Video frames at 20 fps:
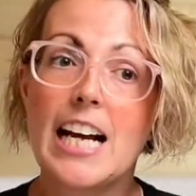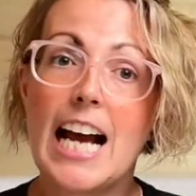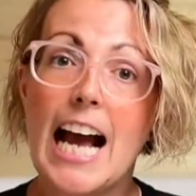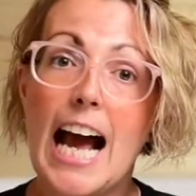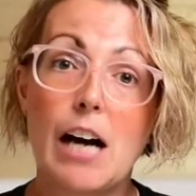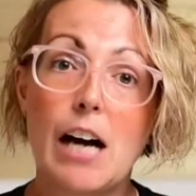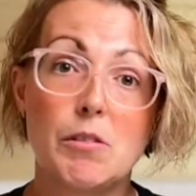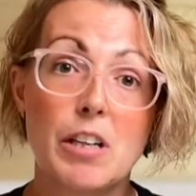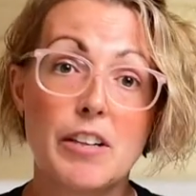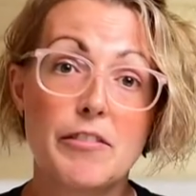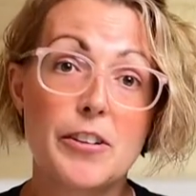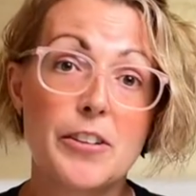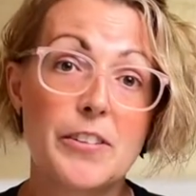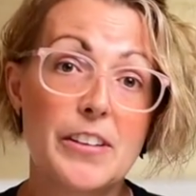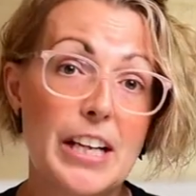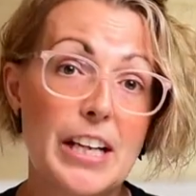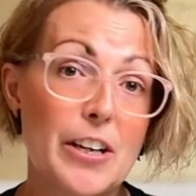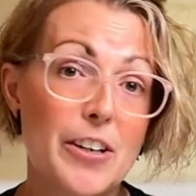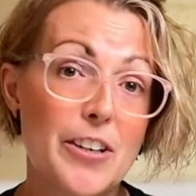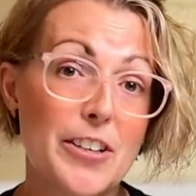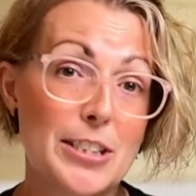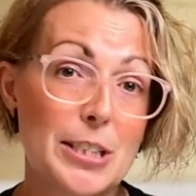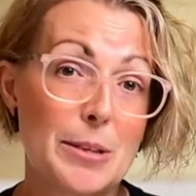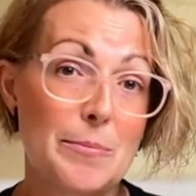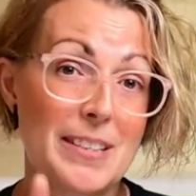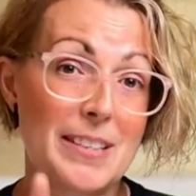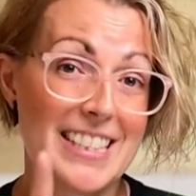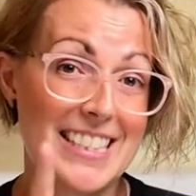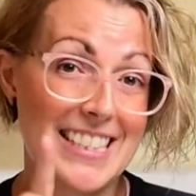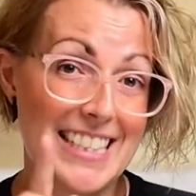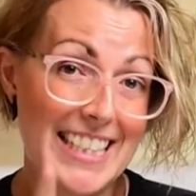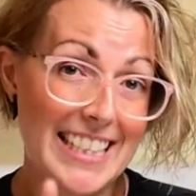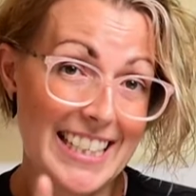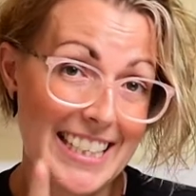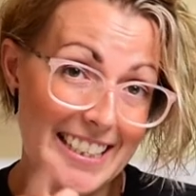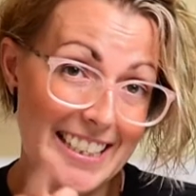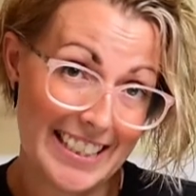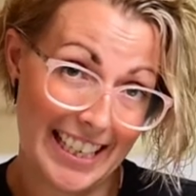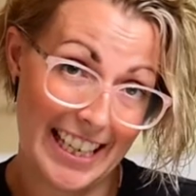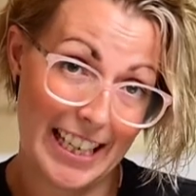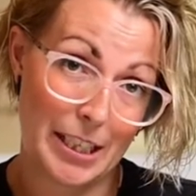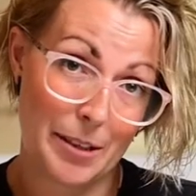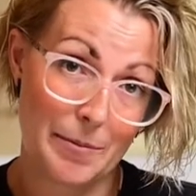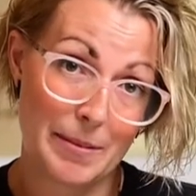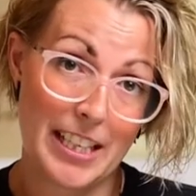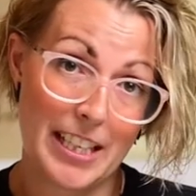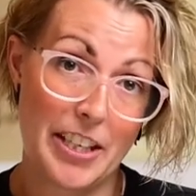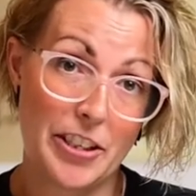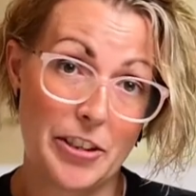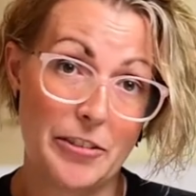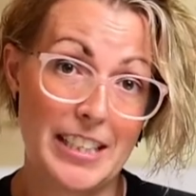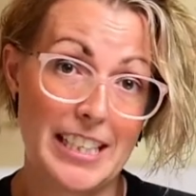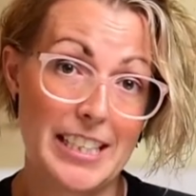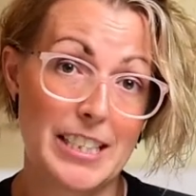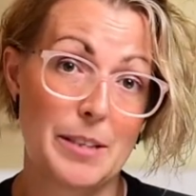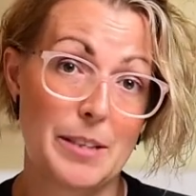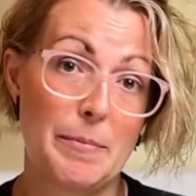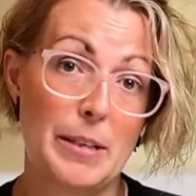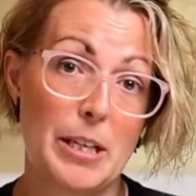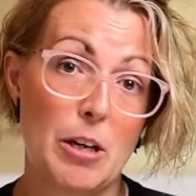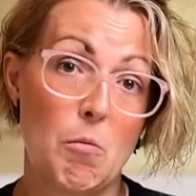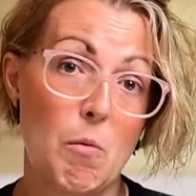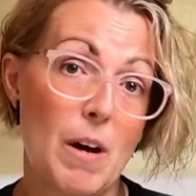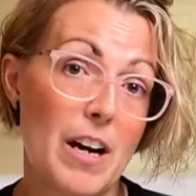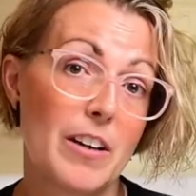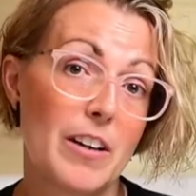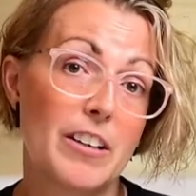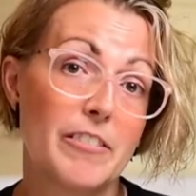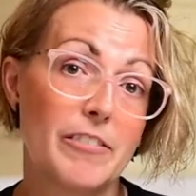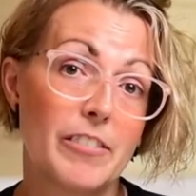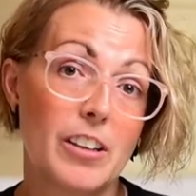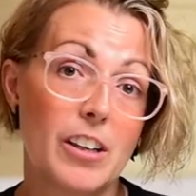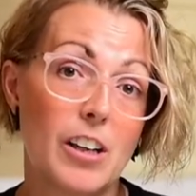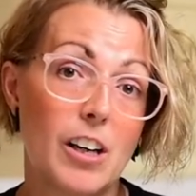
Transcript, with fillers: However, there are some sneaky tandems that you need to be aware of.